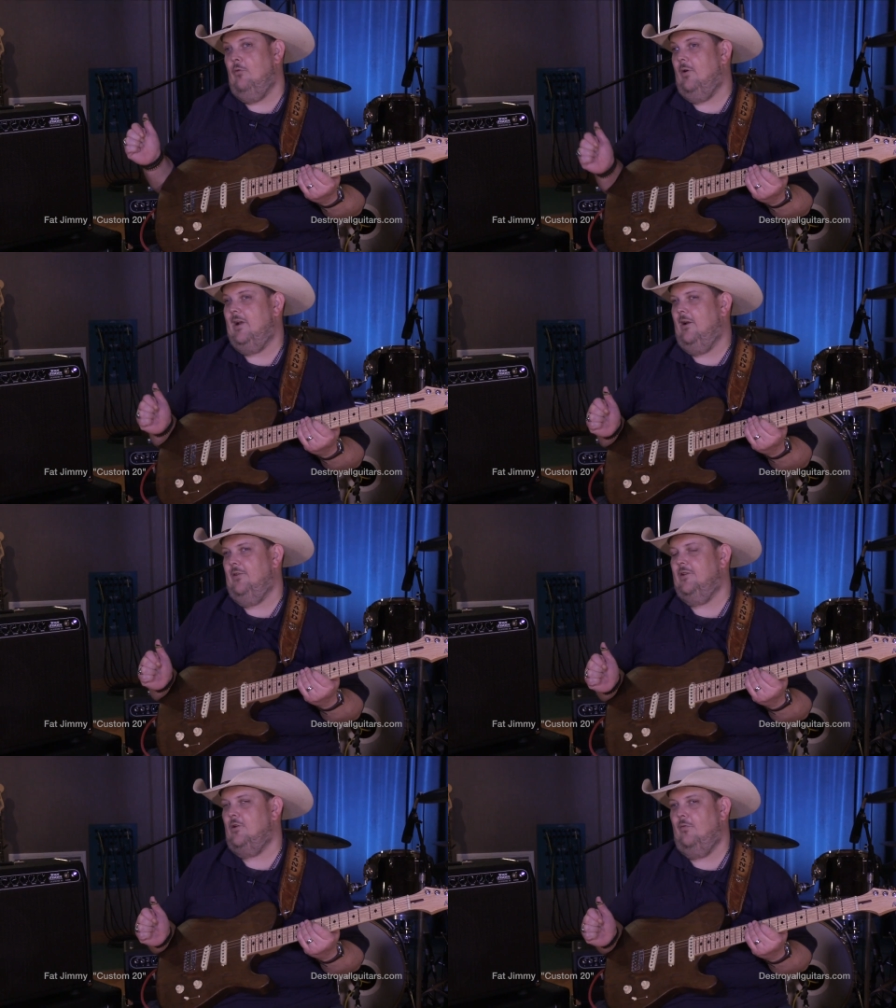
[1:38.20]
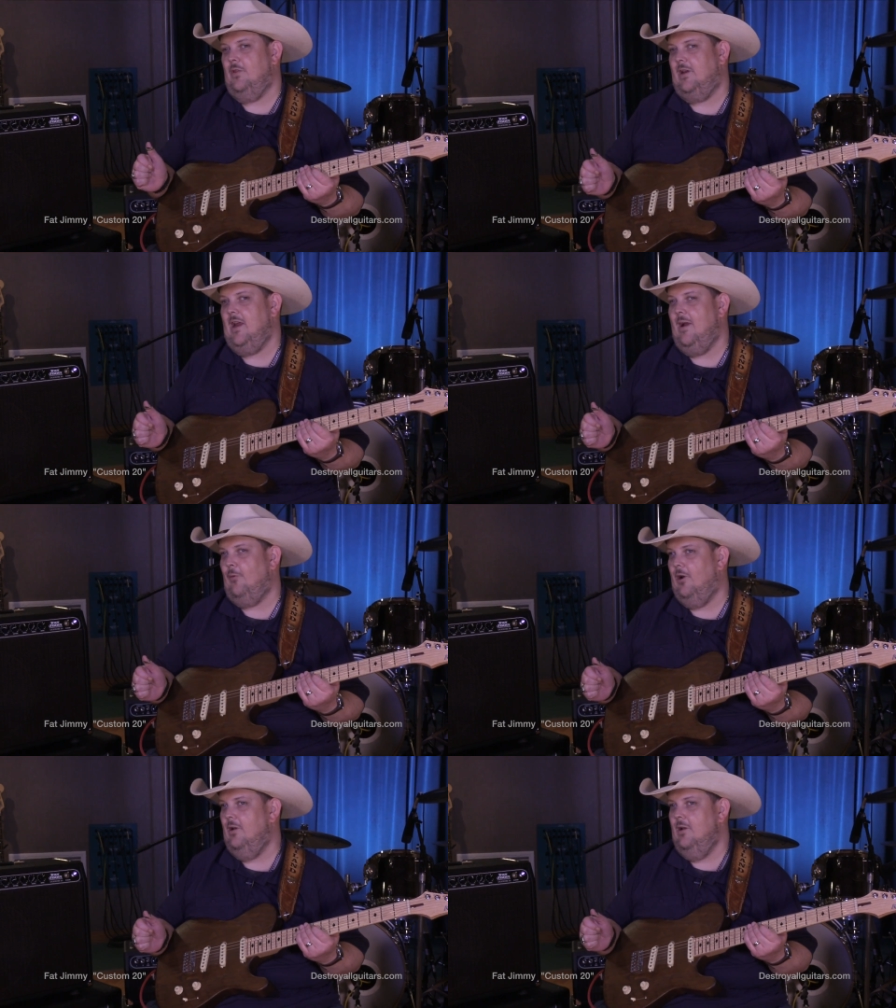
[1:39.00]
won't hear this over the
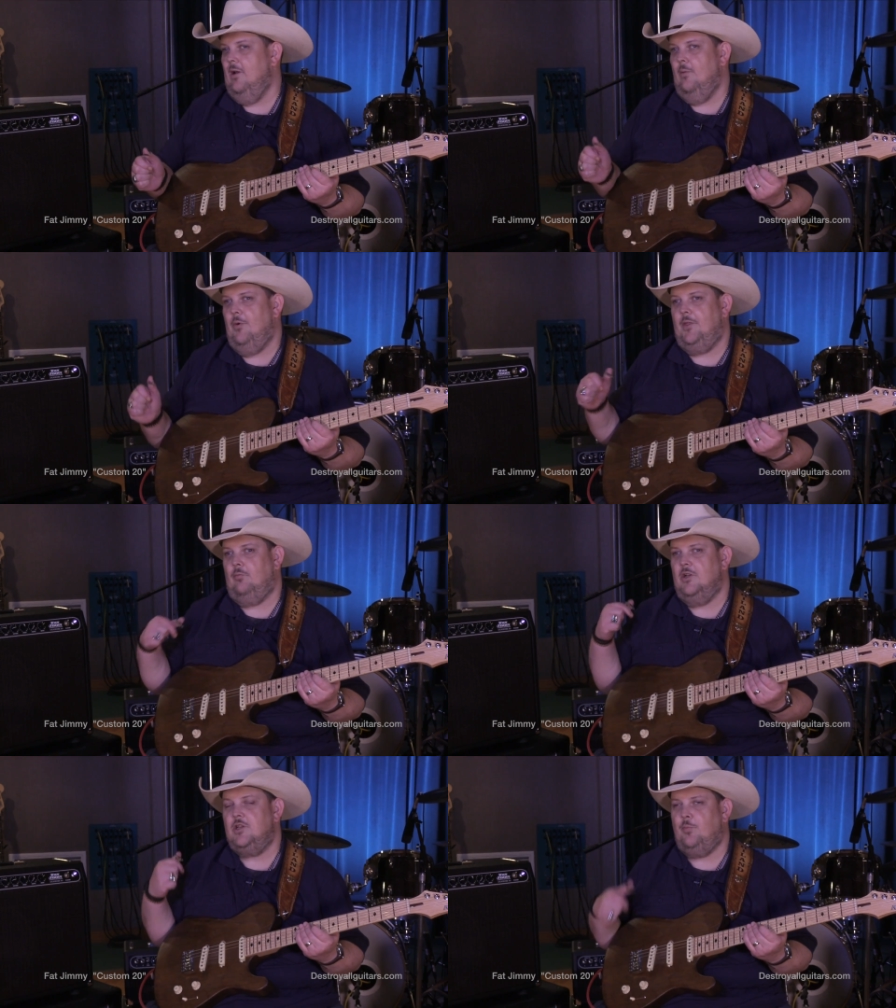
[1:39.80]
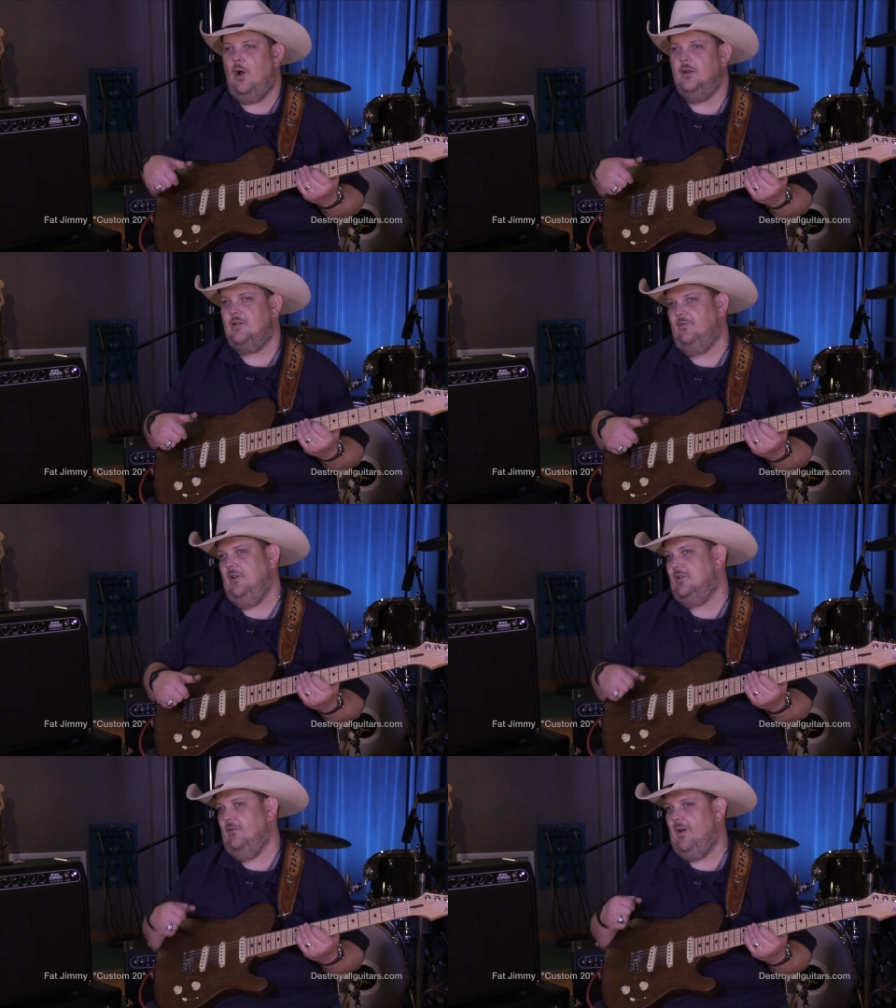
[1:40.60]
camera, but the
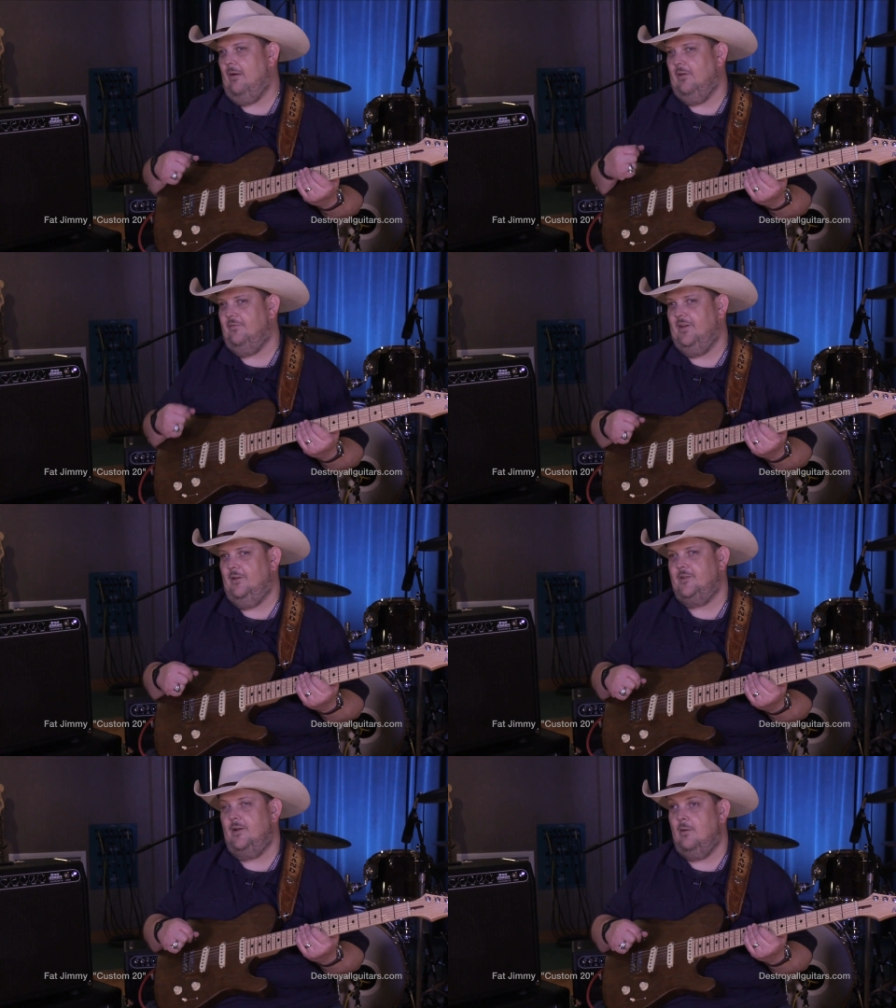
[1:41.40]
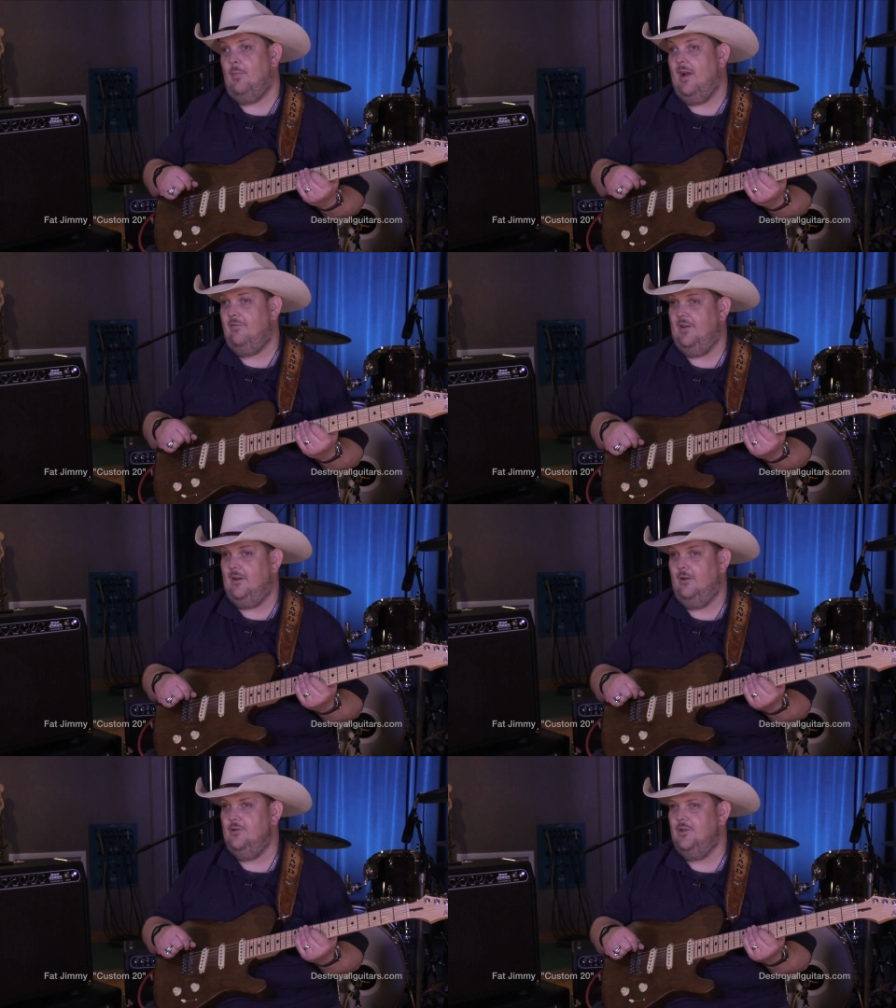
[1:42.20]
responsiveness of how it feels under my
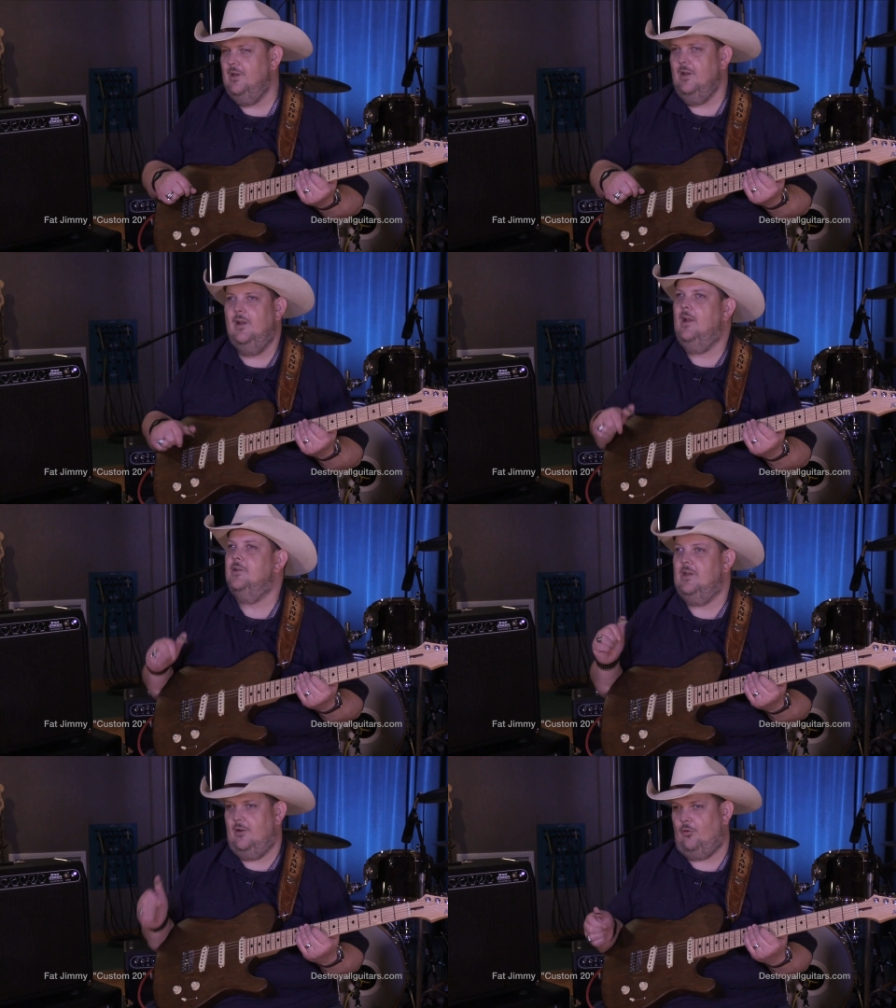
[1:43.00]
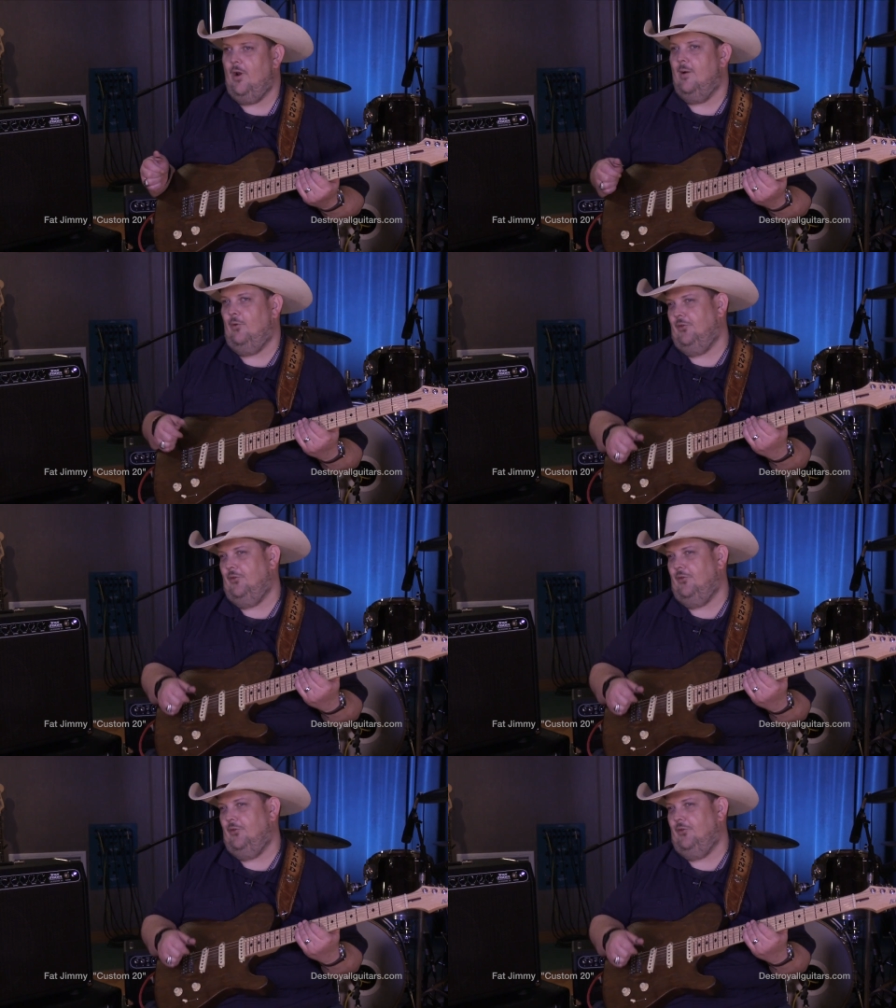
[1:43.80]
fingers is incredible.